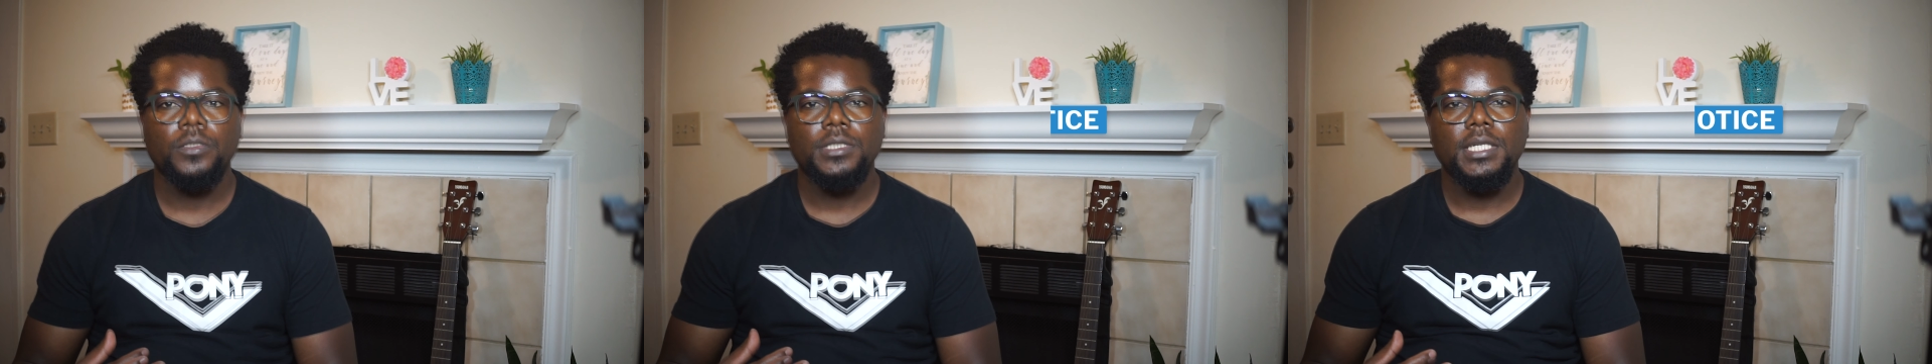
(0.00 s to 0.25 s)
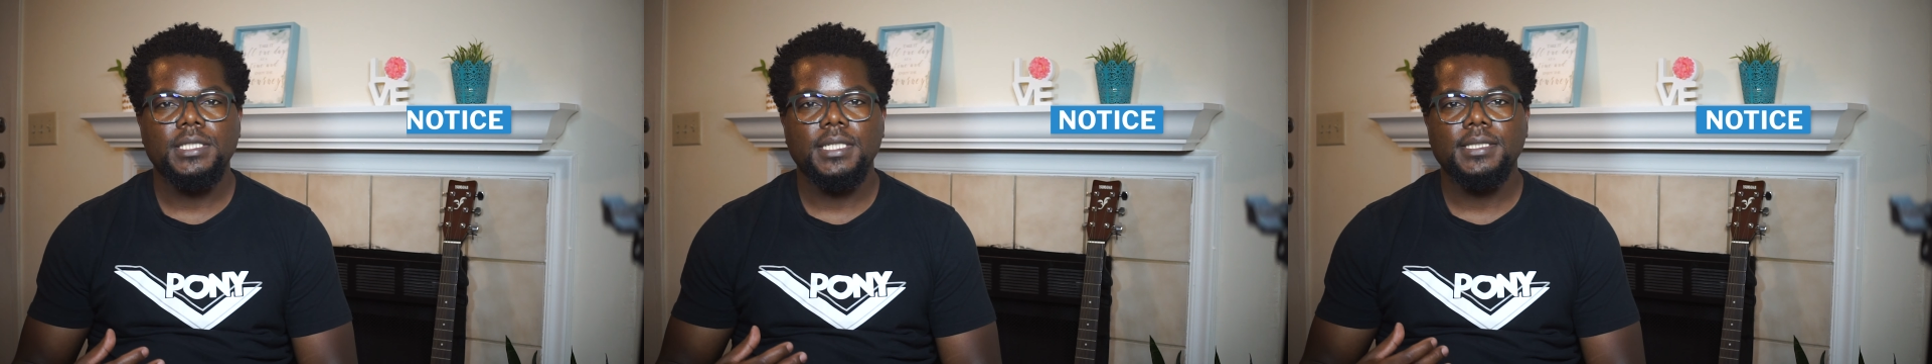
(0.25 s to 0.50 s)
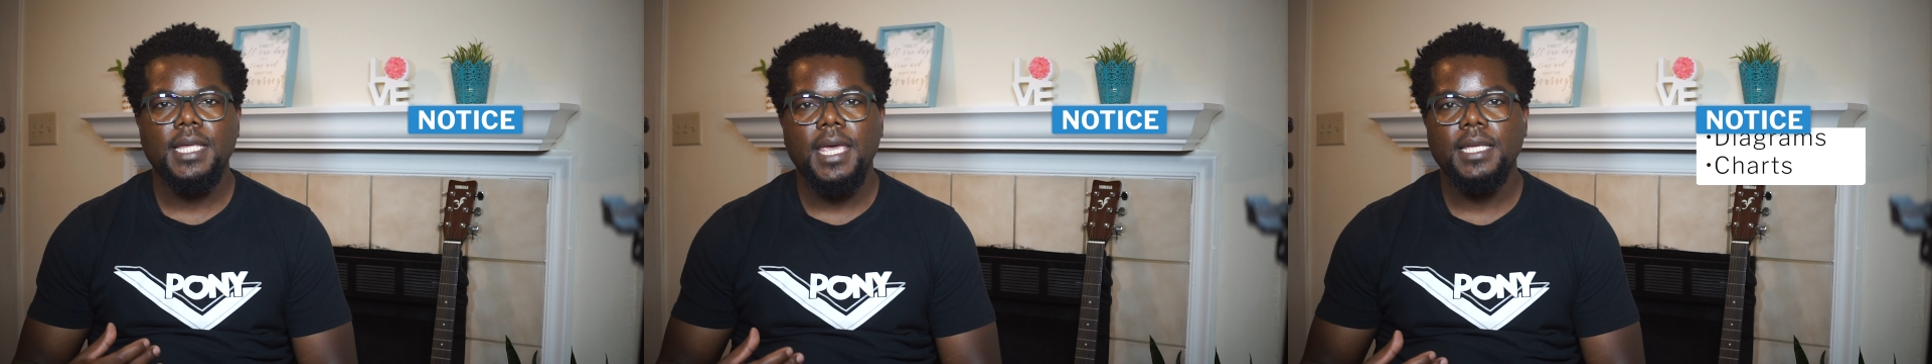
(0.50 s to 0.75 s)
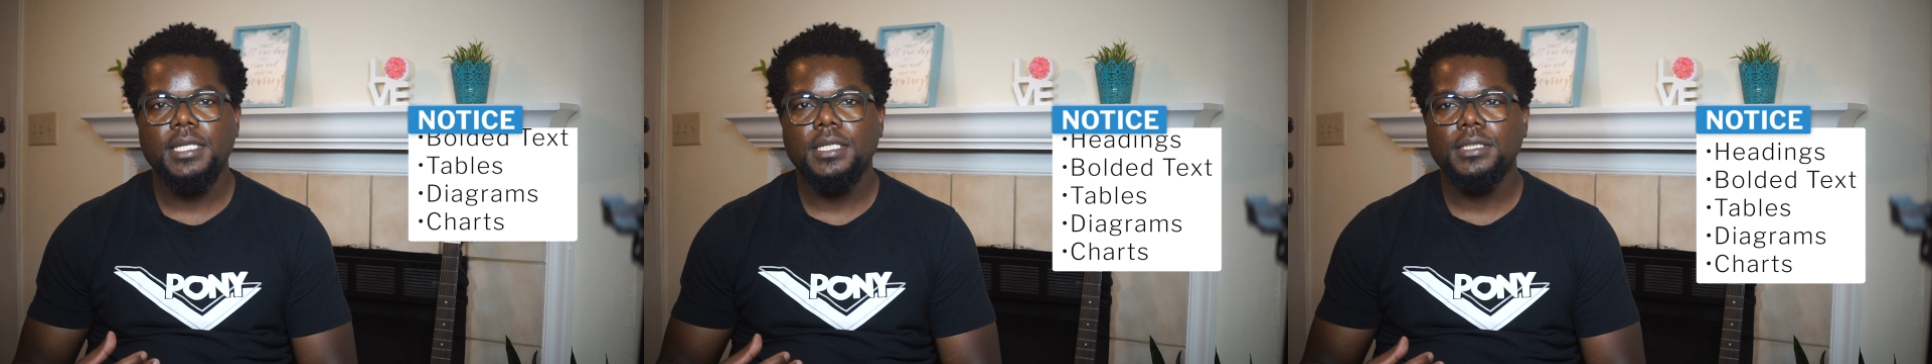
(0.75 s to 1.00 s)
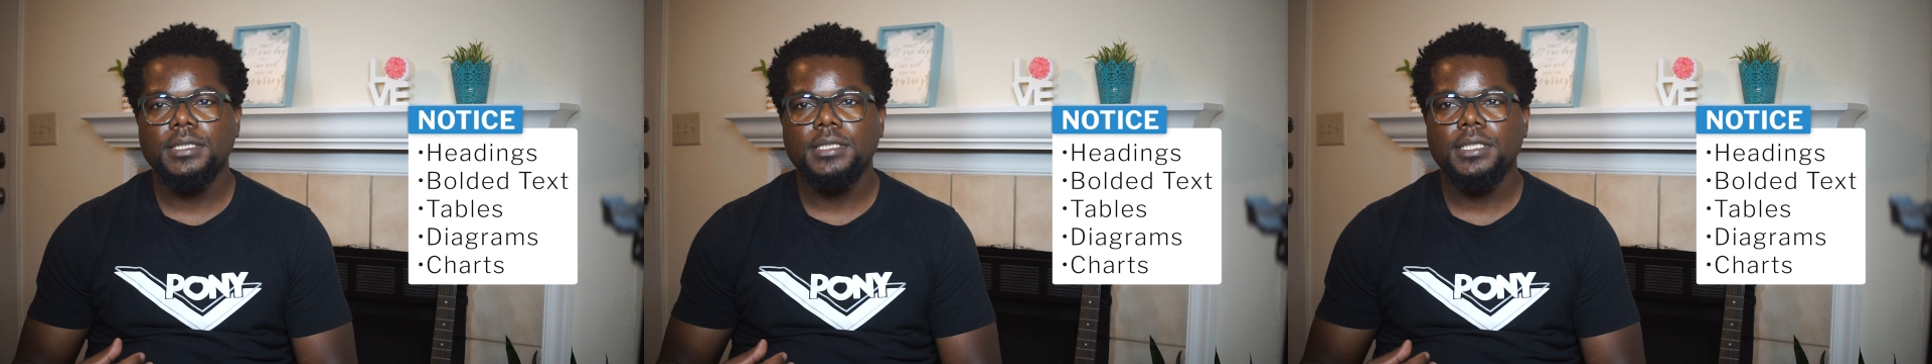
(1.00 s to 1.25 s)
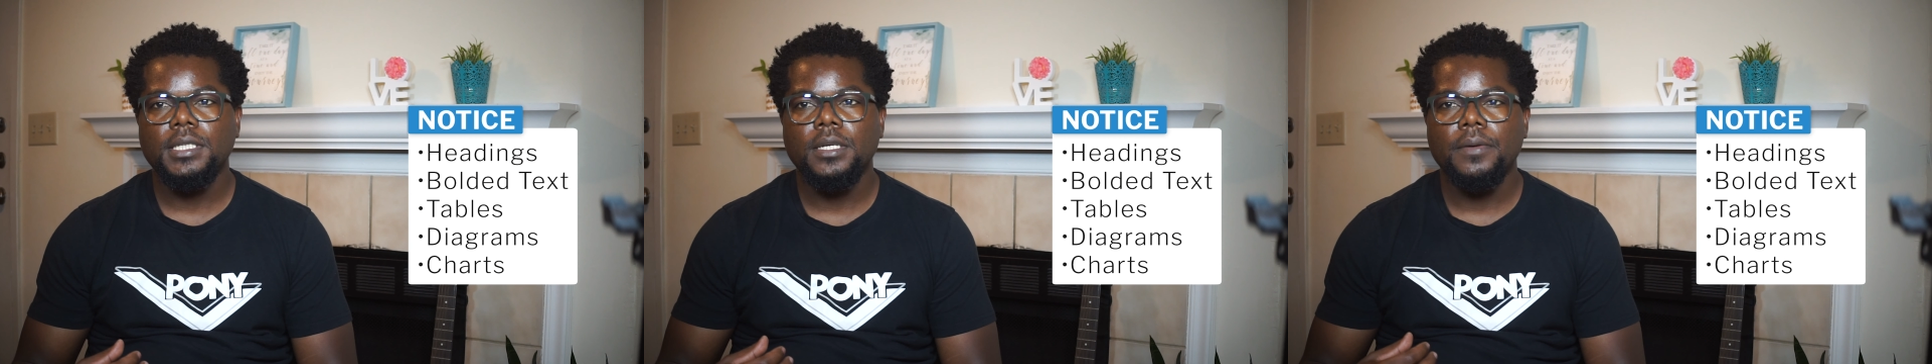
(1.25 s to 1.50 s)
such as
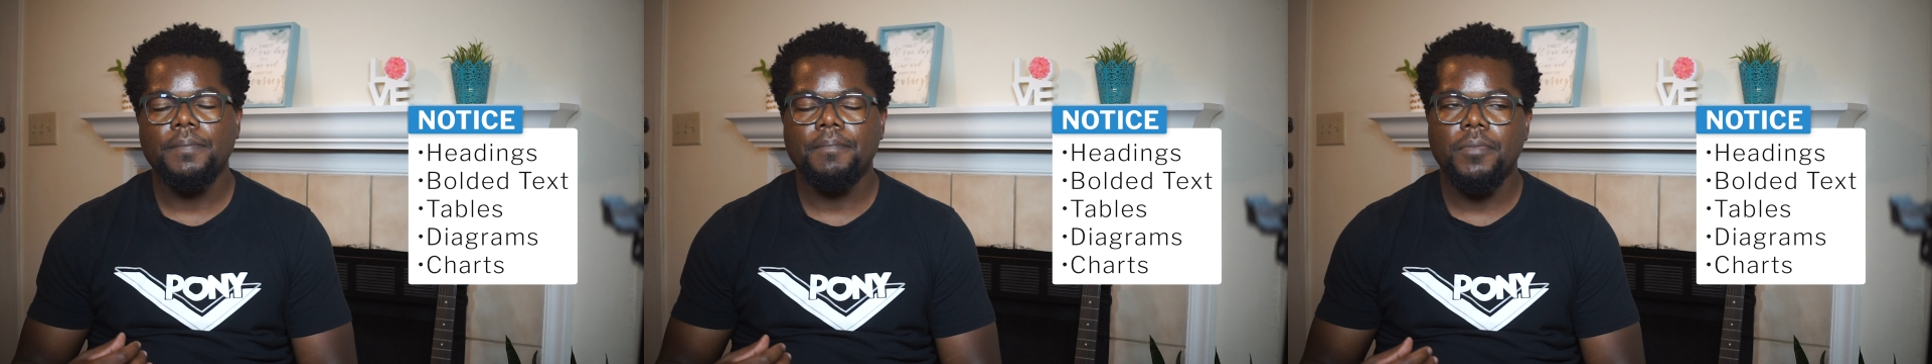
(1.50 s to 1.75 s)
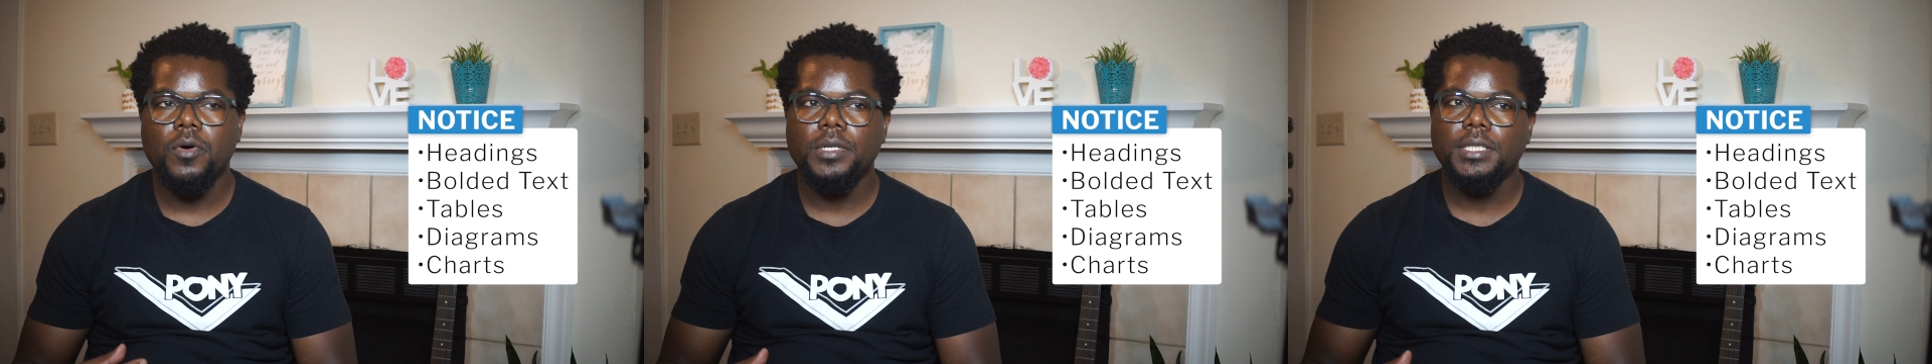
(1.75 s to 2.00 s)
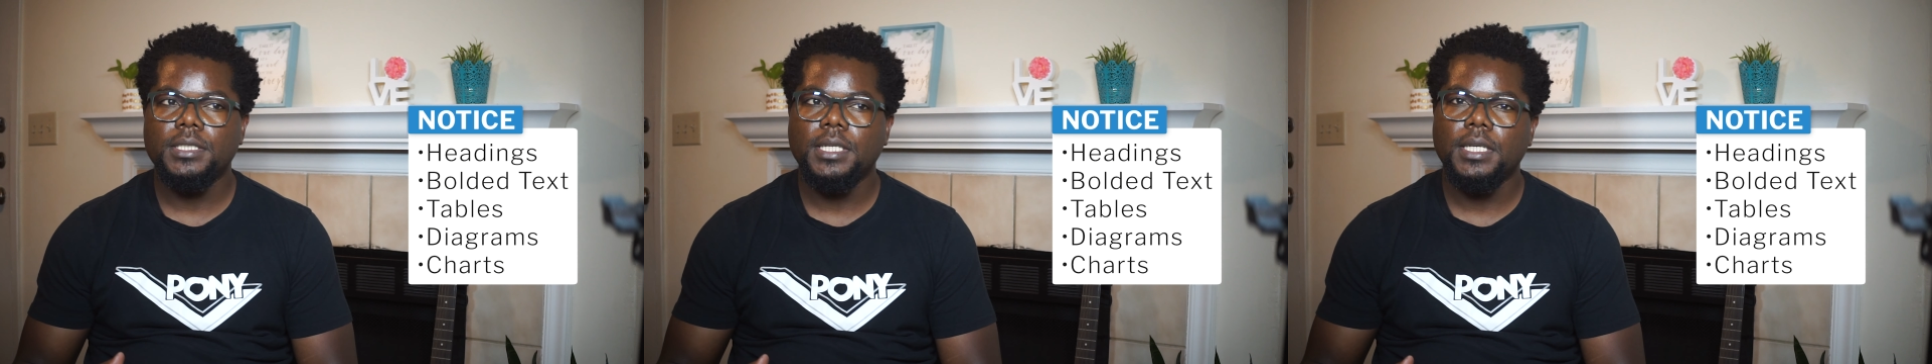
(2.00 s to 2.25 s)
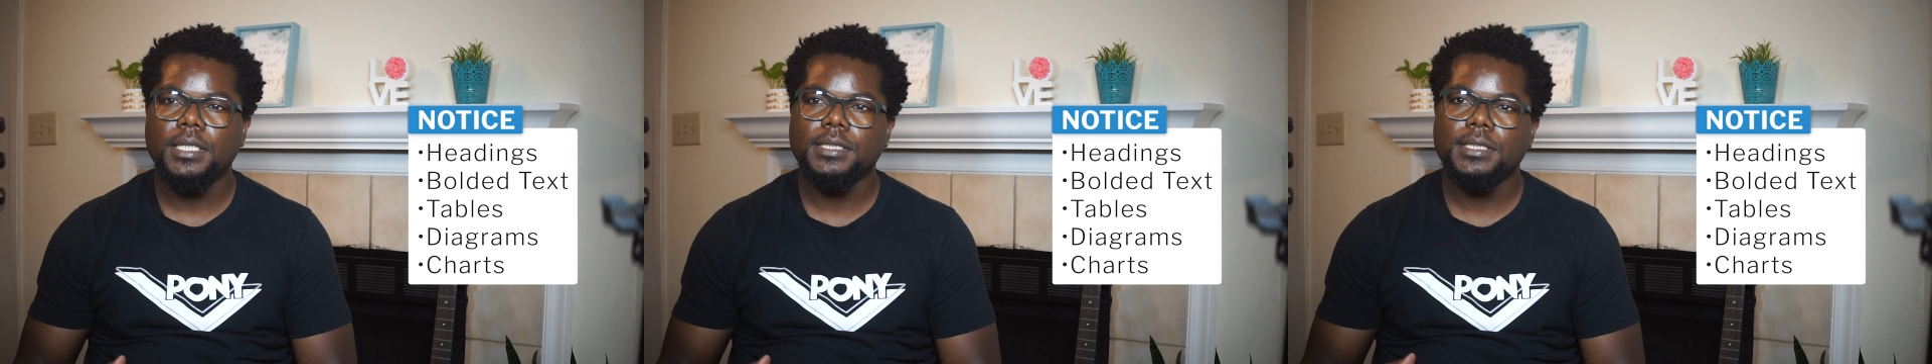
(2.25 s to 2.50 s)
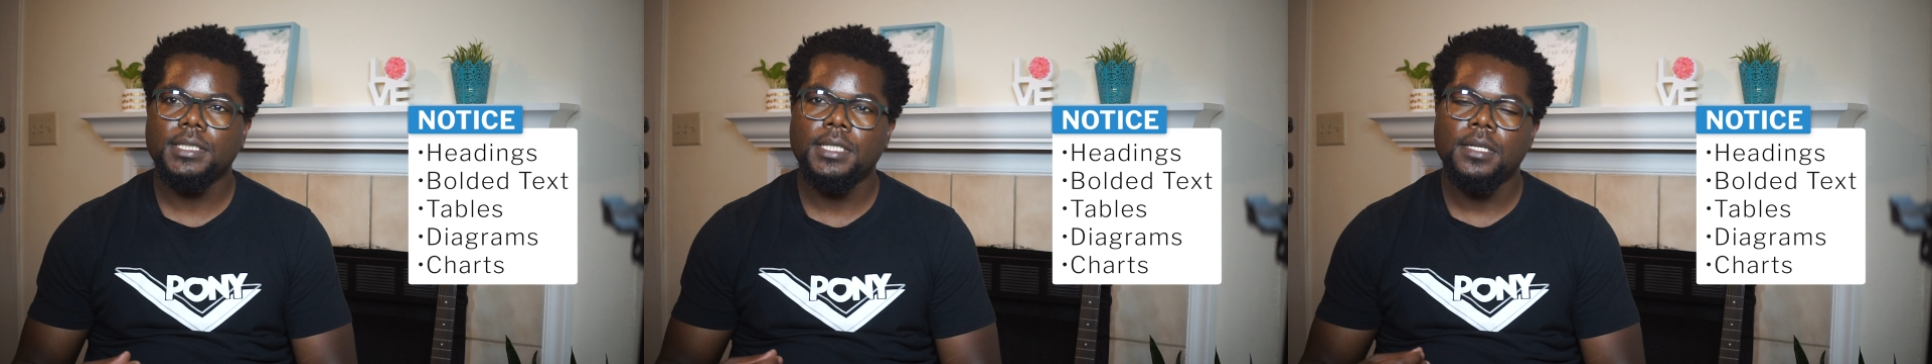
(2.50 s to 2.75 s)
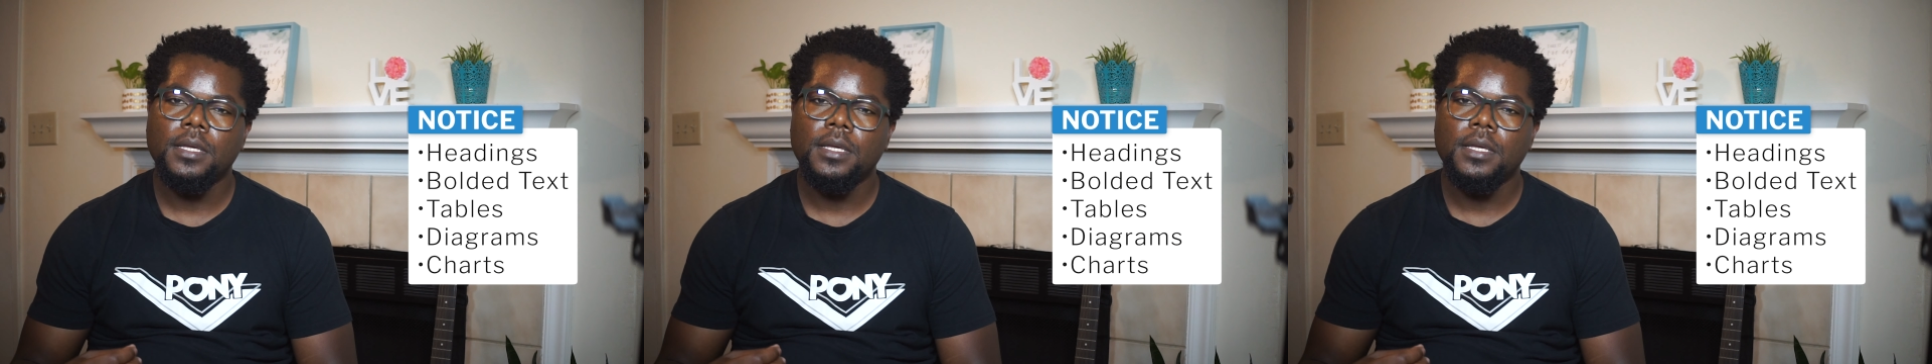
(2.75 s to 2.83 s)
headings, body text,